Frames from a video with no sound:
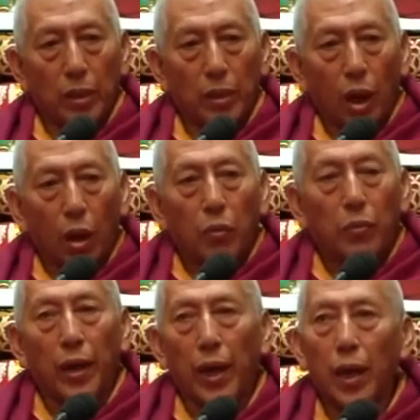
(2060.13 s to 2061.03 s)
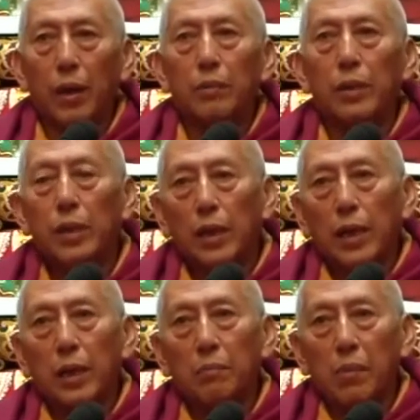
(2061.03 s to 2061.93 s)
Now we have
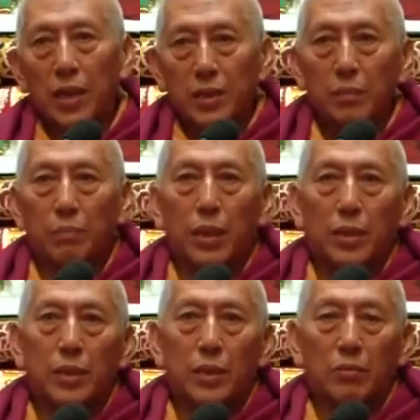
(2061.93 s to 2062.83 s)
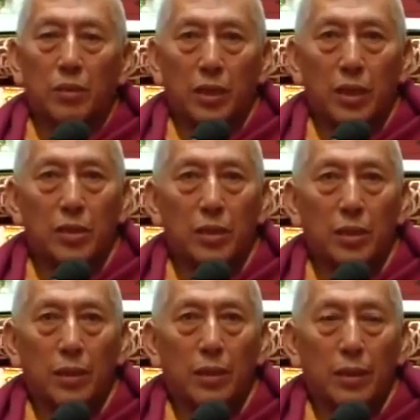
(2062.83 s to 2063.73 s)
a multi-party
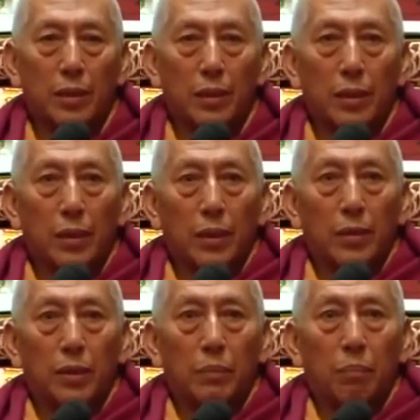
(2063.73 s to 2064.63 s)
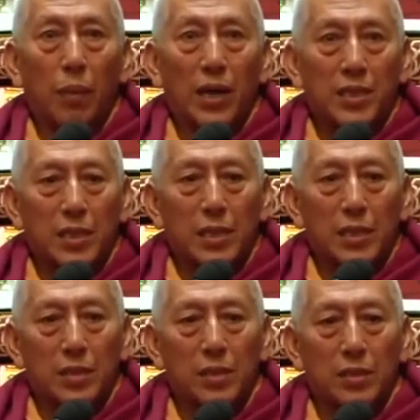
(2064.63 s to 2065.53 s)
democracy. The party
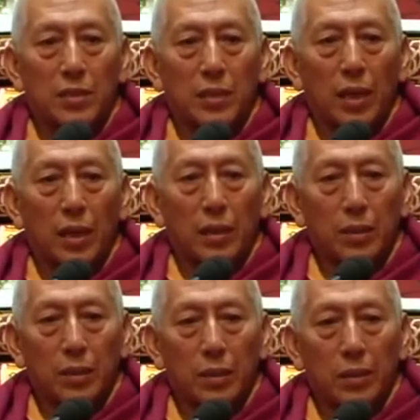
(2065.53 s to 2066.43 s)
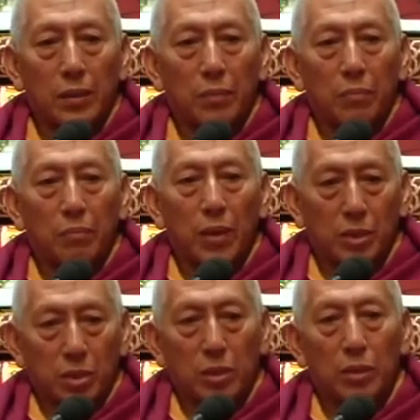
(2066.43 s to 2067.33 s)
interests are
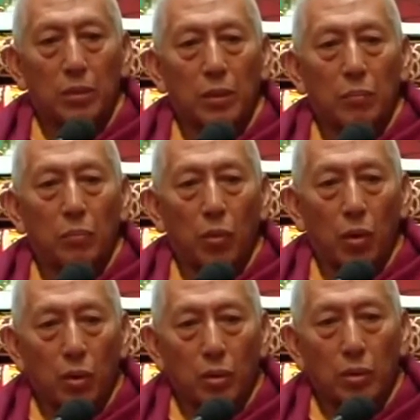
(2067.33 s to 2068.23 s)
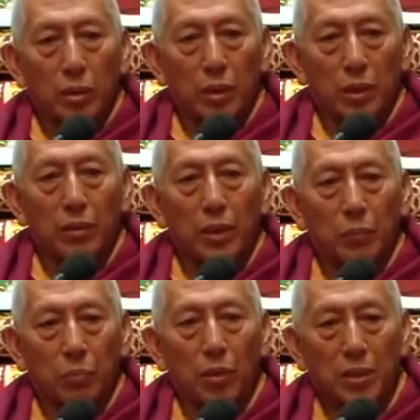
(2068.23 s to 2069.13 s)
much more giving
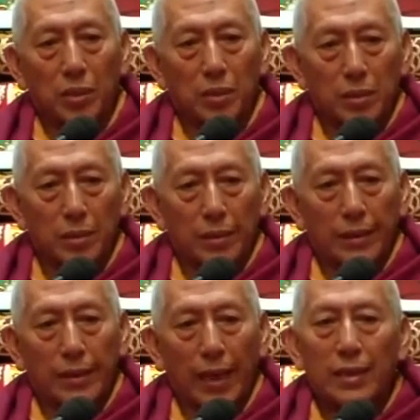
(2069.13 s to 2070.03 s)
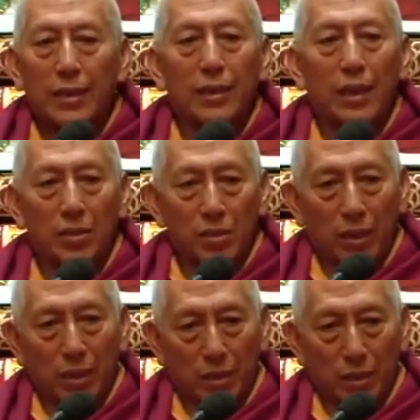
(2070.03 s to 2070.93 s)
importance than the national
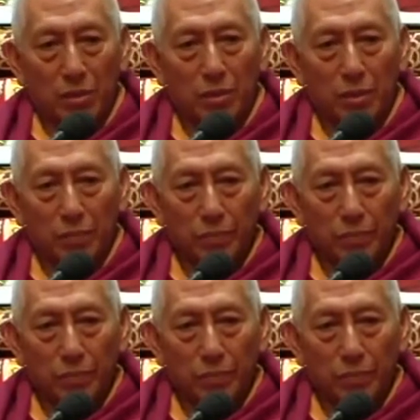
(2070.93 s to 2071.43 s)
interest.